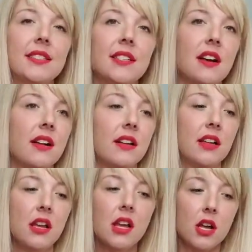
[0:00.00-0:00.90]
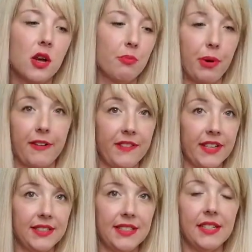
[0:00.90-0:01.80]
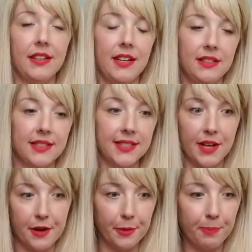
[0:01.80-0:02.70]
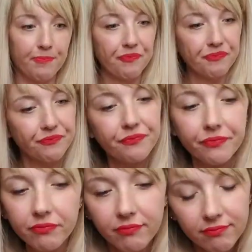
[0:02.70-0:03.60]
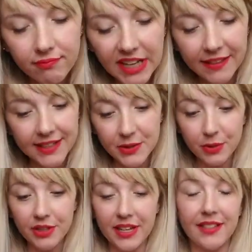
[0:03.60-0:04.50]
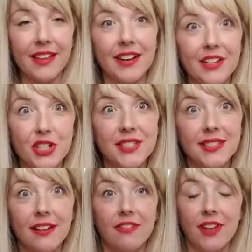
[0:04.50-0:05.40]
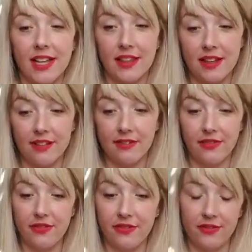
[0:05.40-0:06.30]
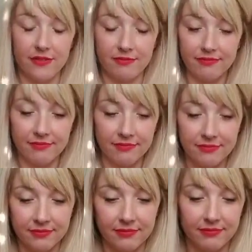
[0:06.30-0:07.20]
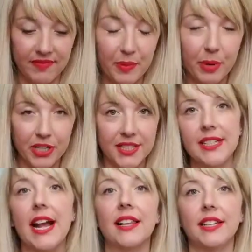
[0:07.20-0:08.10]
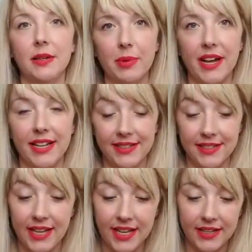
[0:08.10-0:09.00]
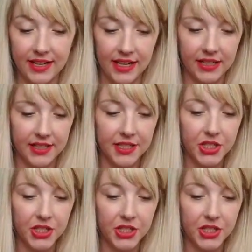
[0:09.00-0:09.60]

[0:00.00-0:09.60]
It's not perfect. And so that's one thing that I just love. I love the personality behind hand knitting.